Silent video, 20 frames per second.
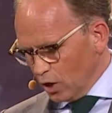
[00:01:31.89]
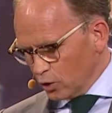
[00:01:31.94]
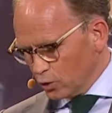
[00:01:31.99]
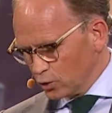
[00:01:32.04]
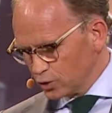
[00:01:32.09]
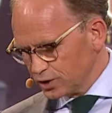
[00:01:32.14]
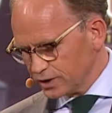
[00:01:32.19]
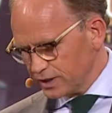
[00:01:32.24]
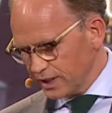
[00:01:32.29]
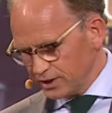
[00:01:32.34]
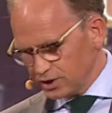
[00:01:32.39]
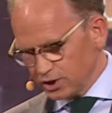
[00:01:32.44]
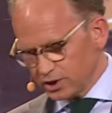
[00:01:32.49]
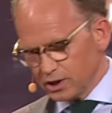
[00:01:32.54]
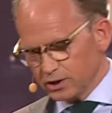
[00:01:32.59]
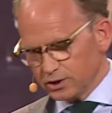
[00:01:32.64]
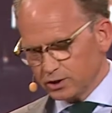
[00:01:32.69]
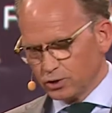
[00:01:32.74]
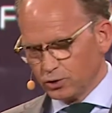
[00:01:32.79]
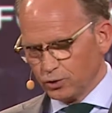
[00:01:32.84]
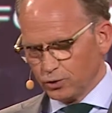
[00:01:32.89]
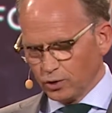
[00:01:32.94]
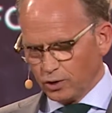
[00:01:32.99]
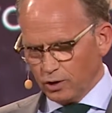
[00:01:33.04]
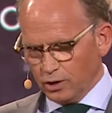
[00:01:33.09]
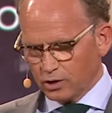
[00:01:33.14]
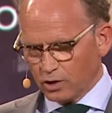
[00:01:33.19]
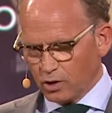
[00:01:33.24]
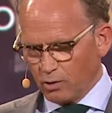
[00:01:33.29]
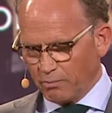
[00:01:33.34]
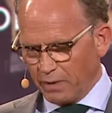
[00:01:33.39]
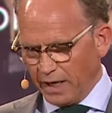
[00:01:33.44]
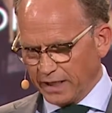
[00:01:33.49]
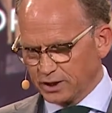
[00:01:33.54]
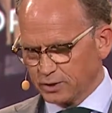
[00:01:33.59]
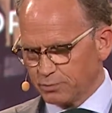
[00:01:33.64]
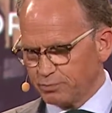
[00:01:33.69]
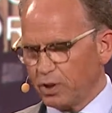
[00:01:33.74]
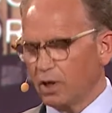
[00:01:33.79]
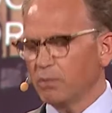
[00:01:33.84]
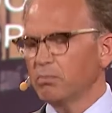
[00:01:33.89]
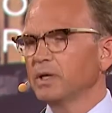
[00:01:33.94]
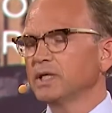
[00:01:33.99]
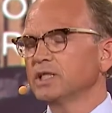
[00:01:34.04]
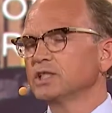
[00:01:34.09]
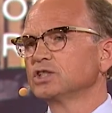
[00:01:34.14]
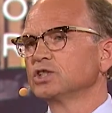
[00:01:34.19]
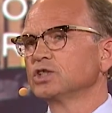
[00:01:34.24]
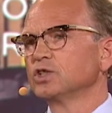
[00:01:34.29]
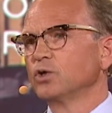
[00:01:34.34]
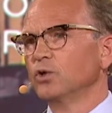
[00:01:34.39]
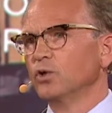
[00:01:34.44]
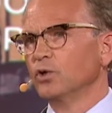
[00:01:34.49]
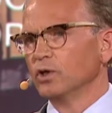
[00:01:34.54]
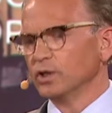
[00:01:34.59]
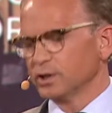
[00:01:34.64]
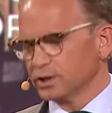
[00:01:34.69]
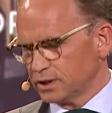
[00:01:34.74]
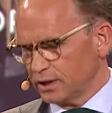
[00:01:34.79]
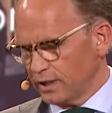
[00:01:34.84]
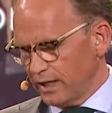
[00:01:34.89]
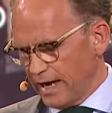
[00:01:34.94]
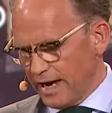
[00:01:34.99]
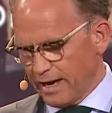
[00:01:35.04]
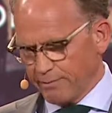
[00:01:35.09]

whose digital tool combines public schools'